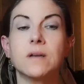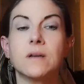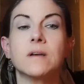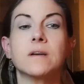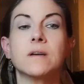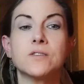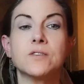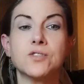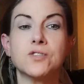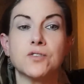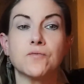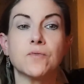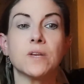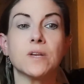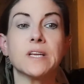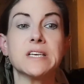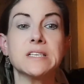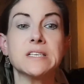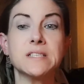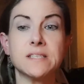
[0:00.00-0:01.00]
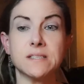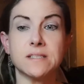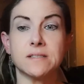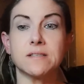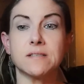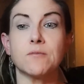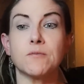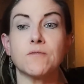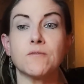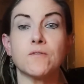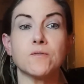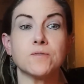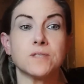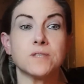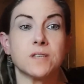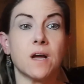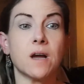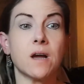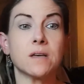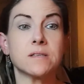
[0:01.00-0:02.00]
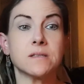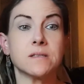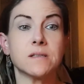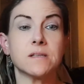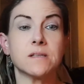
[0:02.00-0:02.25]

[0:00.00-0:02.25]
should release some of those toxins